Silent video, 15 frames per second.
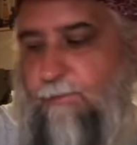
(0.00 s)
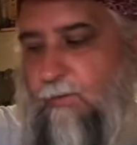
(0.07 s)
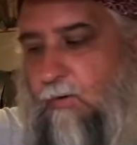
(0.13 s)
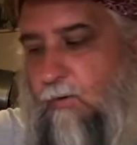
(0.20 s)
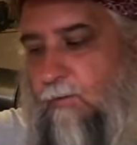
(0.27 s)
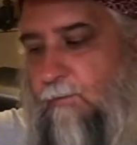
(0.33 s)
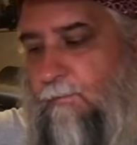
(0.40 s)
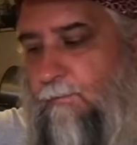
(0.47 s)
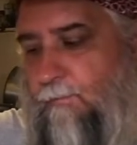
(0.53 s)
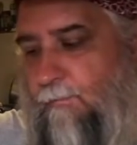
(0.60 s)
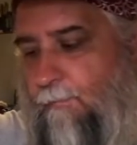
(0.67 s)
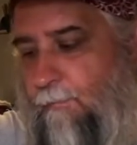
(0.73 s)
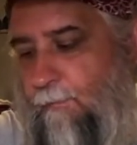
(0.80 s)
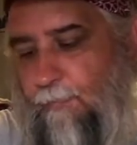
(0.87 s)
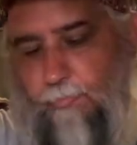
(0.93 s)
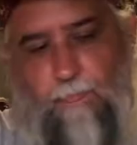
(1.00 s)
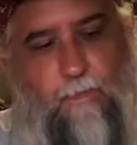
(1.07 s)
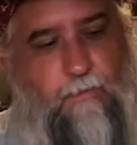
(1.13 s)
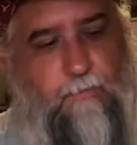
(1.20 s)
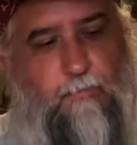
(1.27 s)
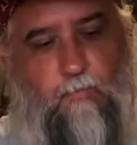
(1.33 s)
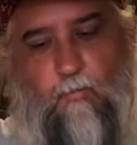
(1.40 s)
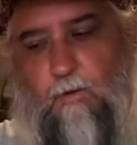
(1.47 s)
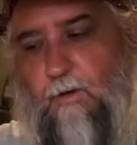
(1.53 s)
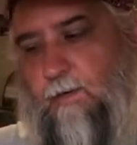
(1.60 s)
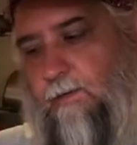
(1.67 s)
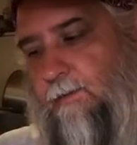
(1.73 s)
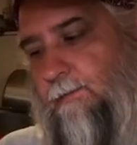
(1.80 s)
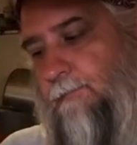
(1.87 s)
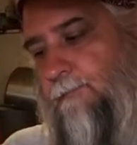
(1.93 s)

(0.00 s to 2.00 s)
bowl. The water,